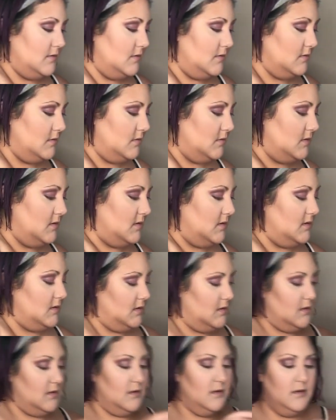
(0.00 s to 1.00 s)

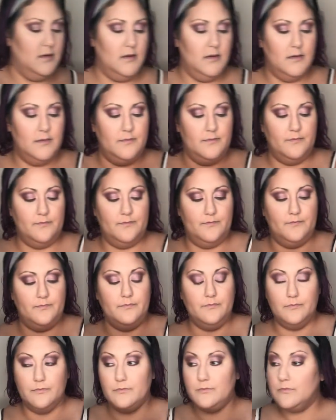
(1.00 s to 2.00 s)

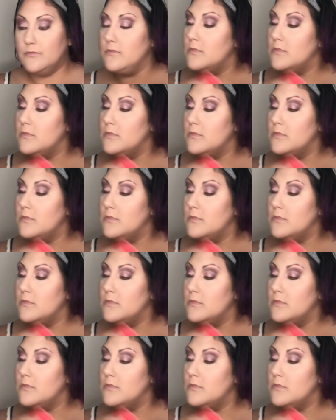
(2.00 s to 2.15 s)
(silence)